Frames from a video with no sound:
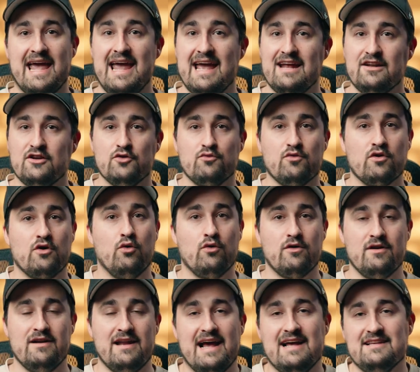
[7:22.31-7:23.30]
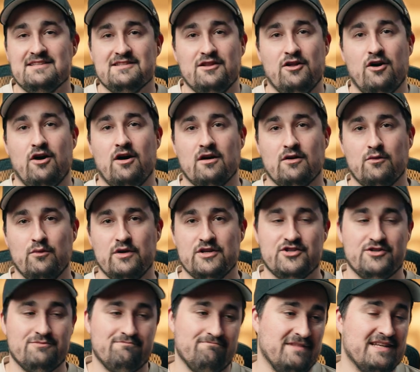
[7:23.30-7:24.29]
and could record an S-Log,
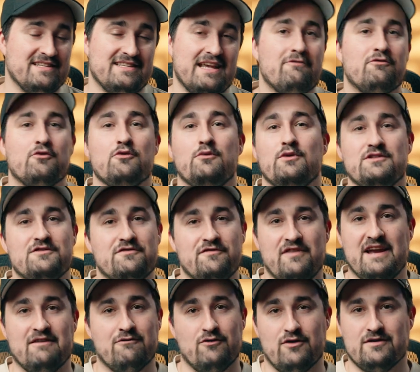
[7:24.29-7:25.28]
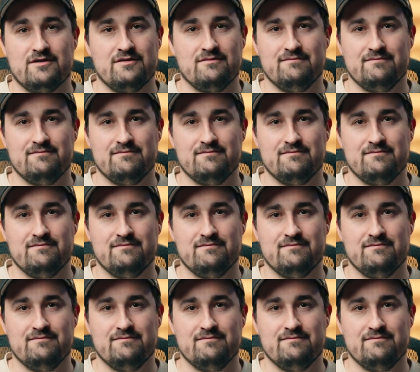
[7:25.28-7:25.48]
which is everyone's favorite.